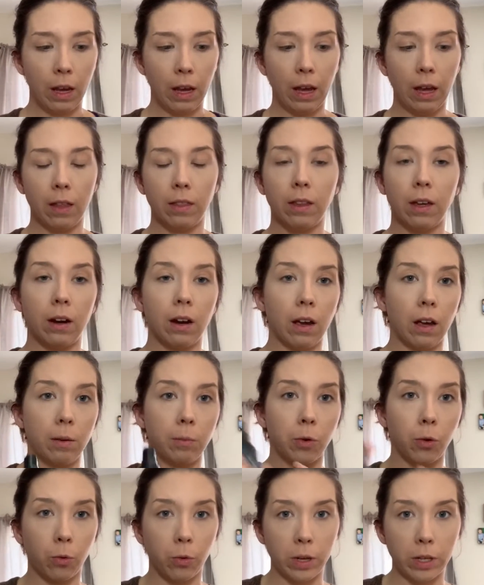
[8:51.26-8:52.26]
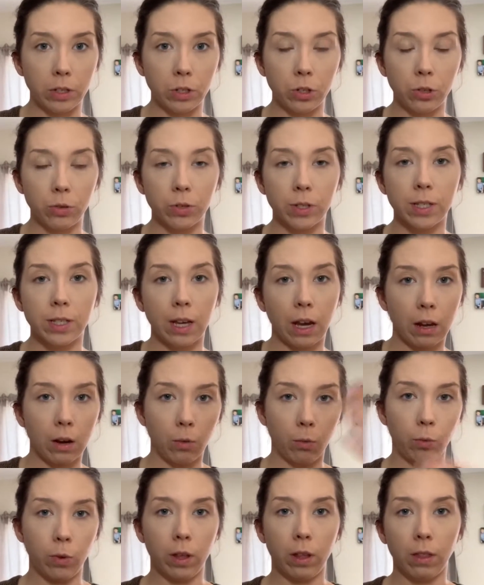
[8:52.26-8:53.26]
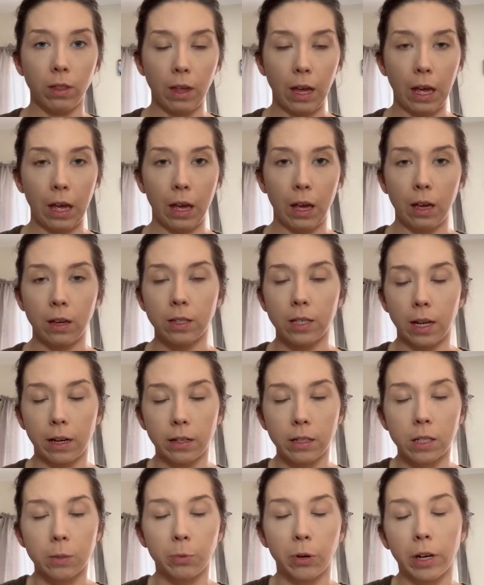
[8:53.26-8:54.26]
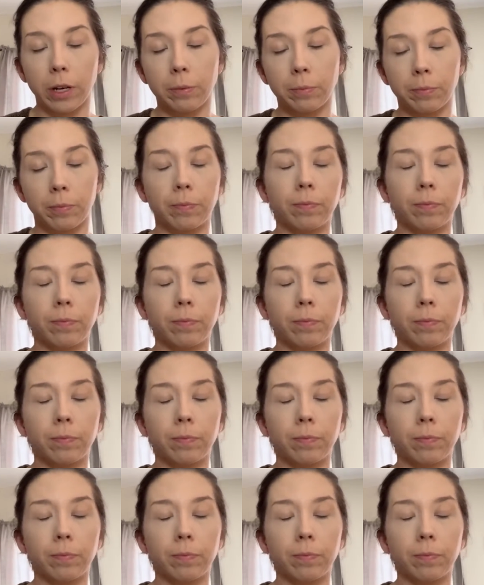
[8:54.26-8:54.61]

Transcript: And then I'm going to set with a setting spray.